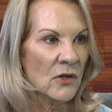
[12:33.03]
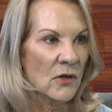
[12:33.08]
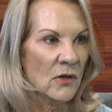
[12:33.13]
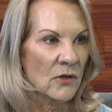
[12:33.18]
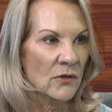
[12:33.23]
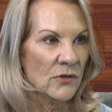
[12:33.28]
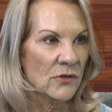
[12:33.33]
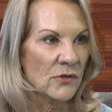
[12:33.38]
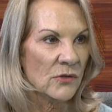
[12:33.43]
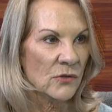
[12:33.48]
all
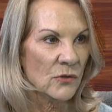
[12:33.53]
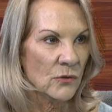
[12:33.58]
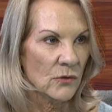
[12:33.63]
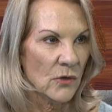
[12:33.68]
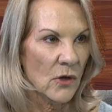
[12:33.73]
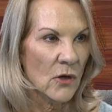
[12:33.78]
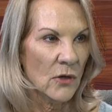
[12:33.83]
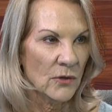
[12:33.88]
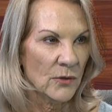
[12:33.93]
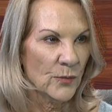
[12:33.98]
the
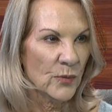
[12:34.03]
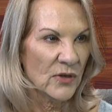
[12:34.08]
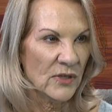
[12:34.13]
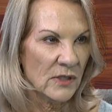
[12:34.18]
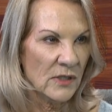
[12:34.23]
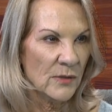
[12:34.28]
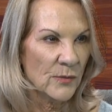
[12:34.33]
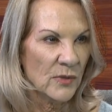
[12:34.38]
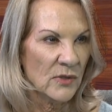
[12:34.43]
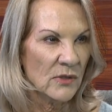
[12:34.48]
all the
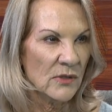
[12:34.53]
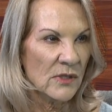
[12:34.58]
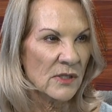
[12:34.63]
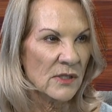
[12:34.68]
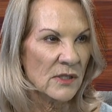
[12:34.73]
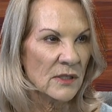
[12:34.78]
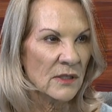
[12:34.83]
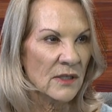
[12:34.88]
principals to mm-hmm.